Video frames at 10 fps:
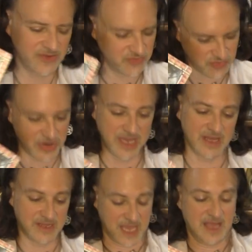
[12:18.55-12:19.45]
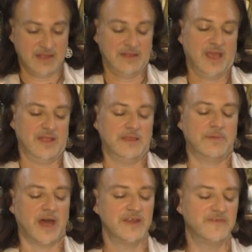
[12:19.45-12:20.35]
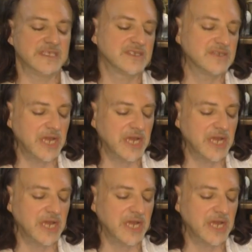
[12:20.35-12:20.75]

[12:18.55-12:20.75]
real in the body, physical.